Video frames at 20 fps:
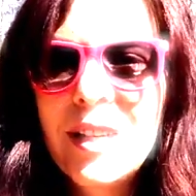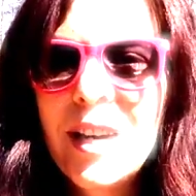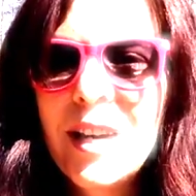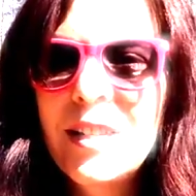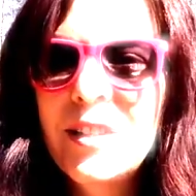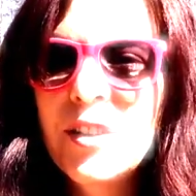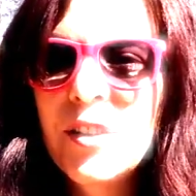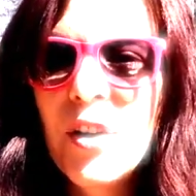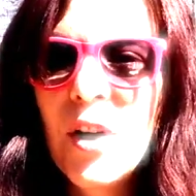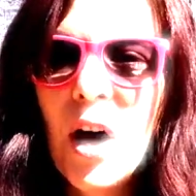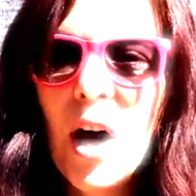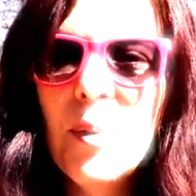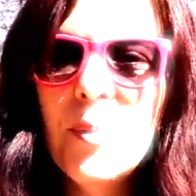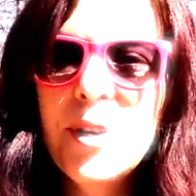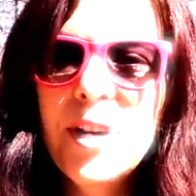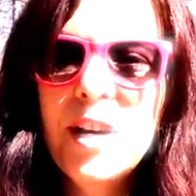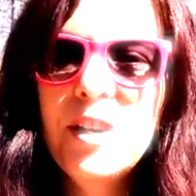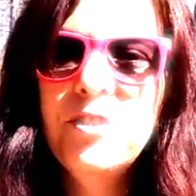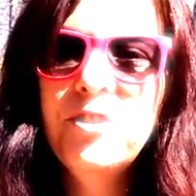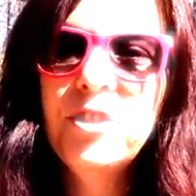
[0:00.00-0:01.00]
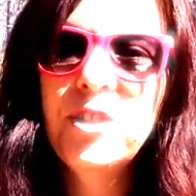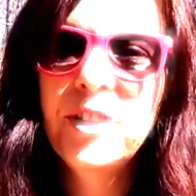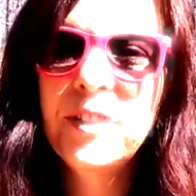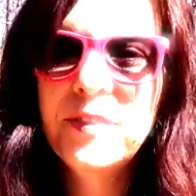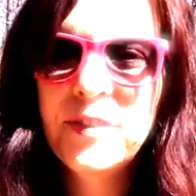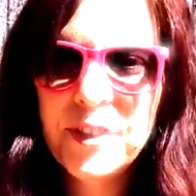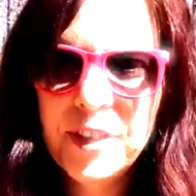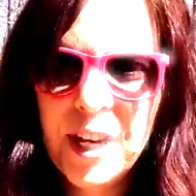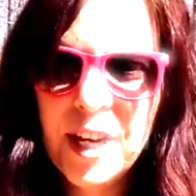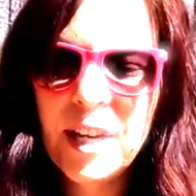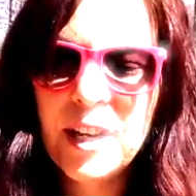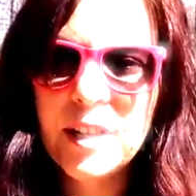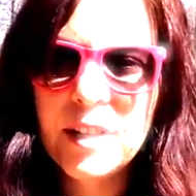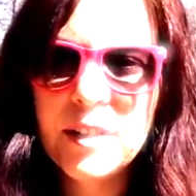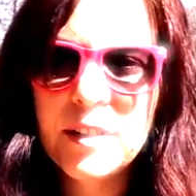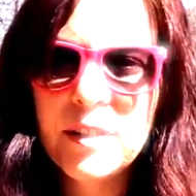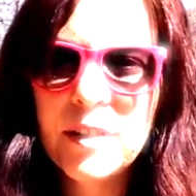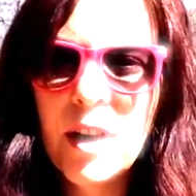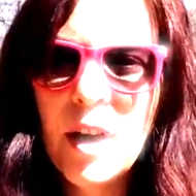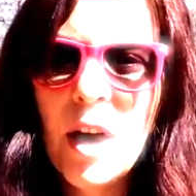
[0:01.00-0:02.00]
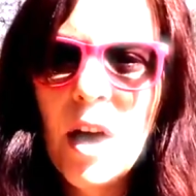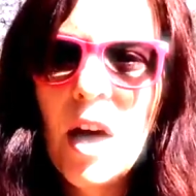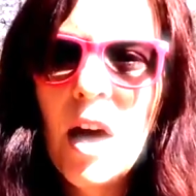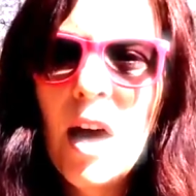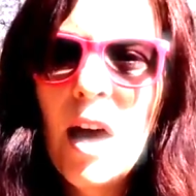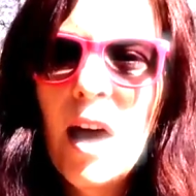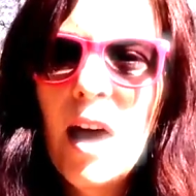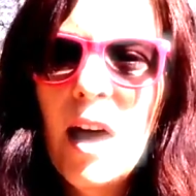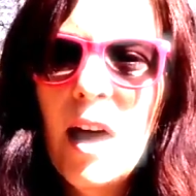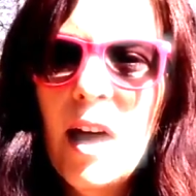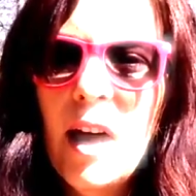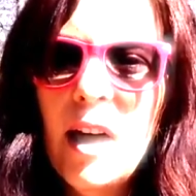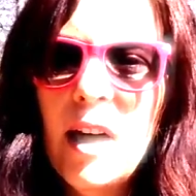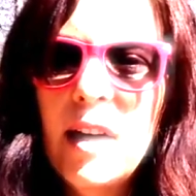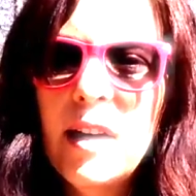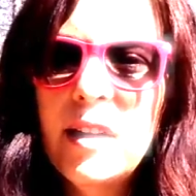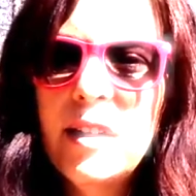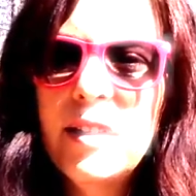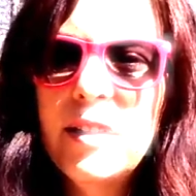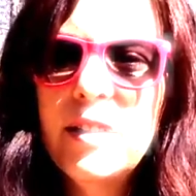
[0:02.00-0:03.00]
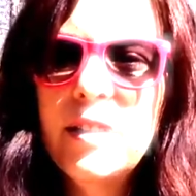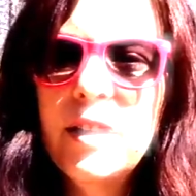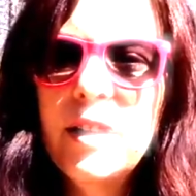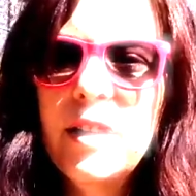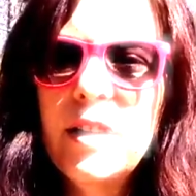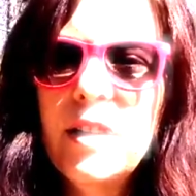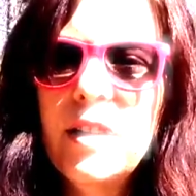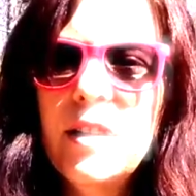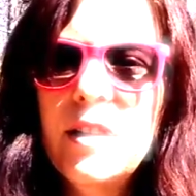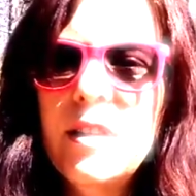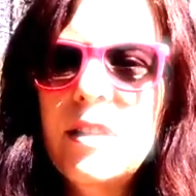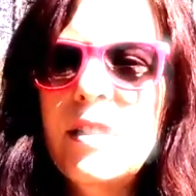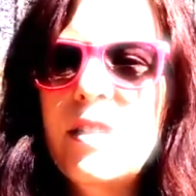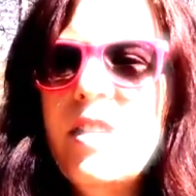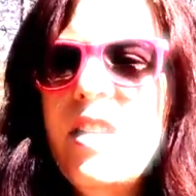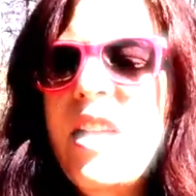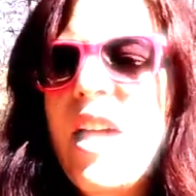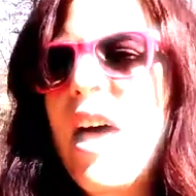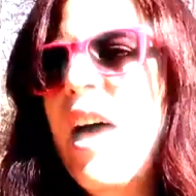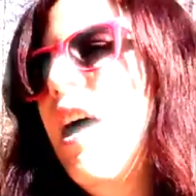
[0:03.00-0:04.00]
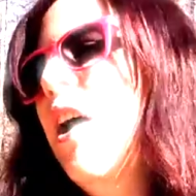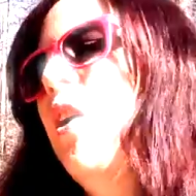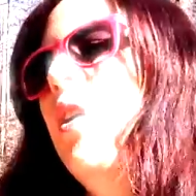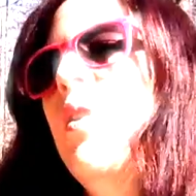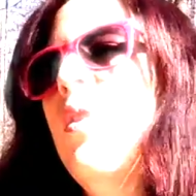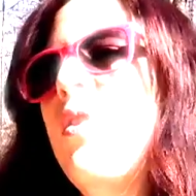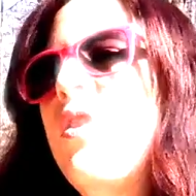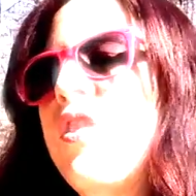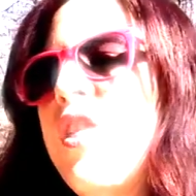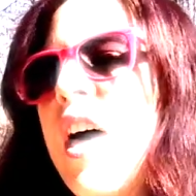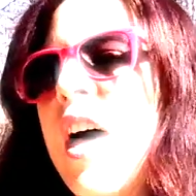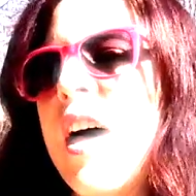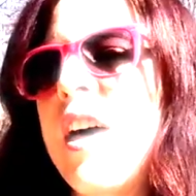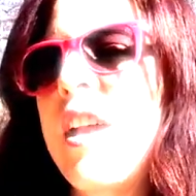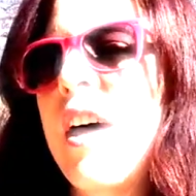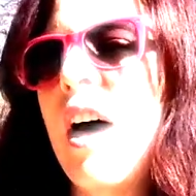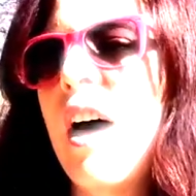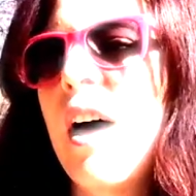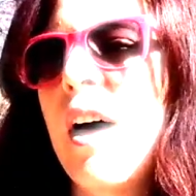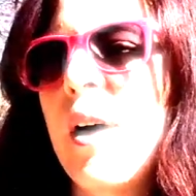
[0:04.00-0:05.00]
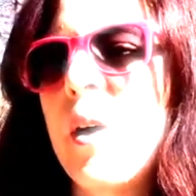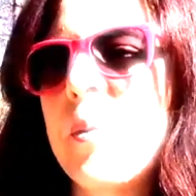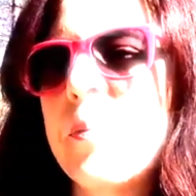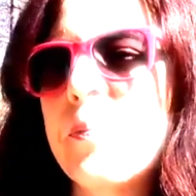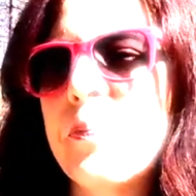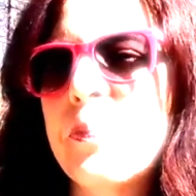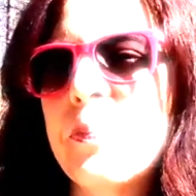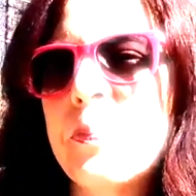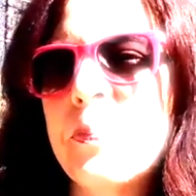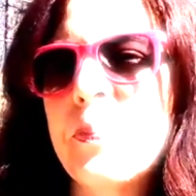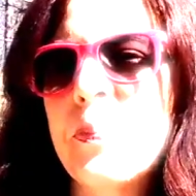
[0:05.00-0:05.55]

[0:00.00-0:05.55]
It's a combination of things, and now that I'm